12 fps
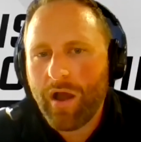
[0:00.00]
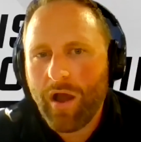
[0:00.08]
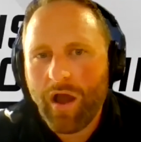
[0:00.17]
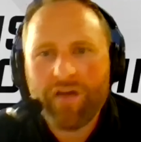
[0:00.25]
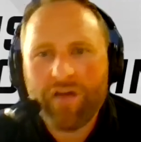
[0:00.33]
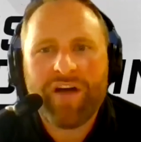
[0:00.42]

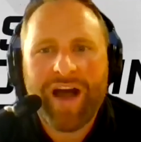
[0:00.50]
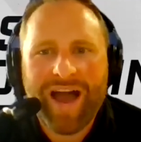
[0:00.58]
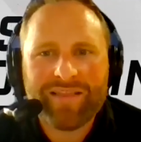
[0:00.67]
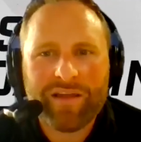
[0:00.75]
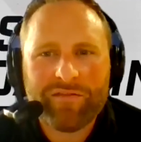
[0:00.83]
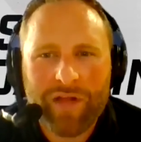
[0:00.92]
of high
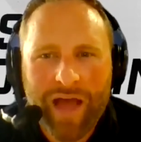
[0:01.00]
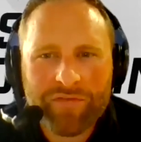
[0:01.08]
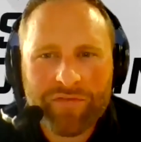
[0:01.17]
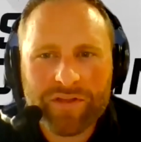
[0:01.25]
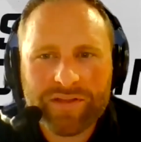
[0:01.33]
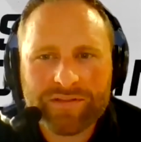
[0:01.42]
level
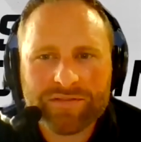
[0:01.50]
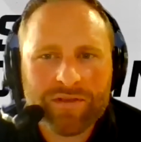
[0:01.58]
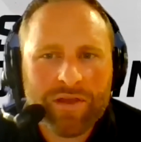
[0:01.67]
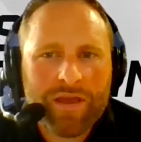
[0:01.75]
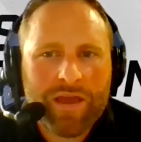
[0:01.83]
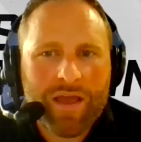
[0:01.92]
athletes.
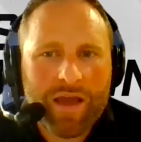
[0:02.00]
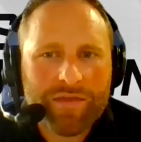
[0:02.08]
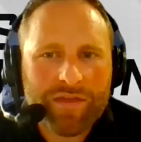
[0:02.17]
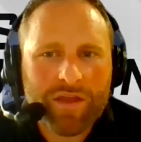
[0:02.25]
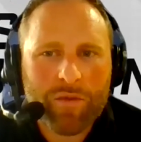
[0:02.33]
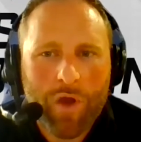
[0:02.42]
I
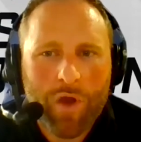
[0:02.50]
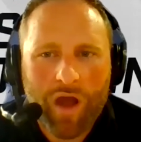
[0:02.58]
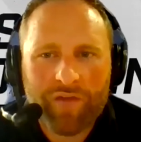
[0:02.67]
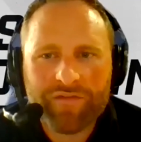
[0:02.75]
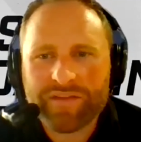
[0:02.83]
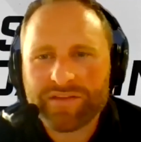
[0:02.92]
think
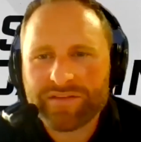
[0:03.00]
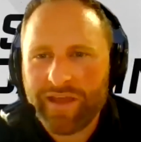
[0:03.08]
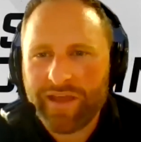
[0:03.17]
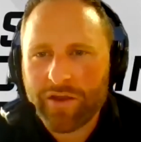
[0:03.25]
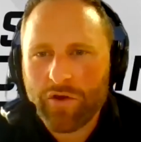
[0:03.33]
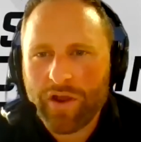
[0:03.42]
often this
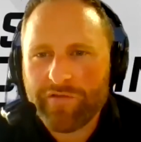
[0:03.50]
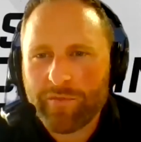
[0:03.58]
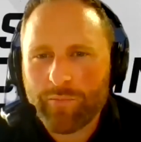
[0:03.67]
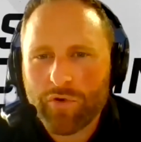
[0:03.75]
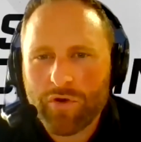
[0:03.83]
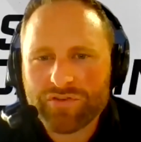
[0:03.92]
integrative
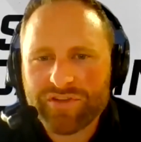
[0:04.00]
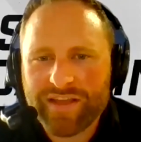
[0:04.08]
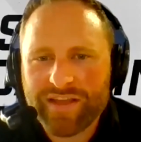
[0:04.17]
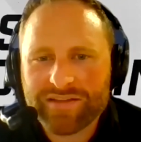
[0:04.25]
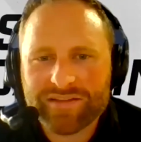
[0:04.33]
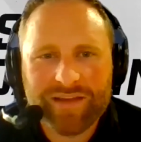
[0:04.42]
approach
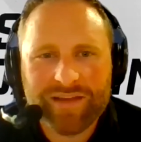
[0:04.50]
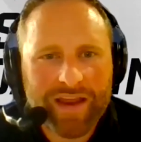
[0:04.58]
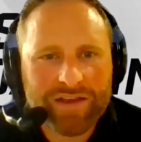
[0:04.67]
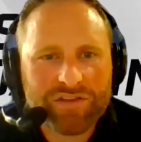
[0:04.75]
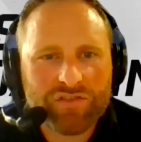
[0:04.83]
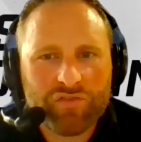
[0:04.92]
gets
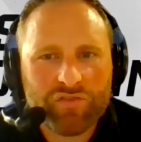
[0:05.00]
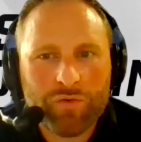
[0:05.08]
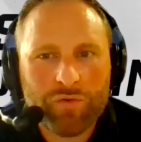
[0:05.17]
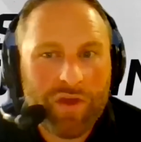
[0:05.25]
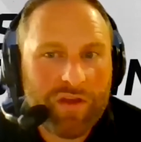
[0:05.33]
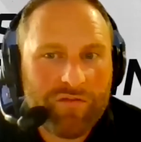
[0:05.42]
assigned
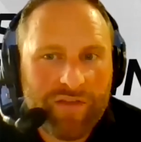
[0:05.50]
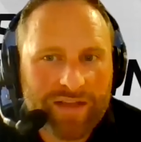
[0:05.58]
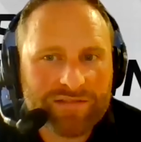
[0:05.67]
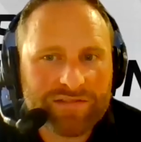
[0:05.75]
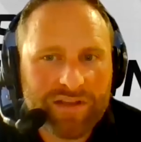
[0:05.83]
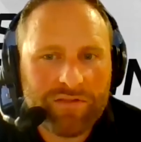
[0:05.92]
to
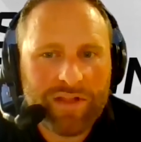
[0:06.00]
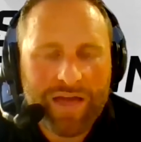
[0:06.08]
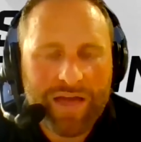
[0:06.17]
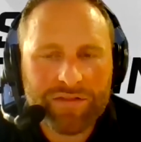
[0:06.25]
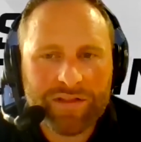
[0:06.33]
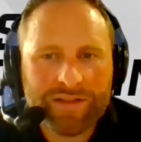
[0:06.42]
advanced level
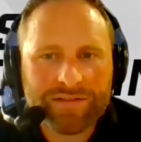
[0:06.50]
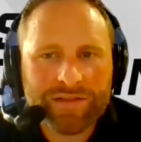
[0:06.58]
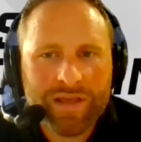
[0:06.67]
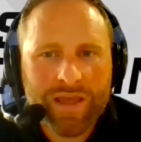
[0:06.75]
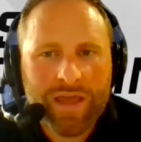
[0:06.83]
athletes.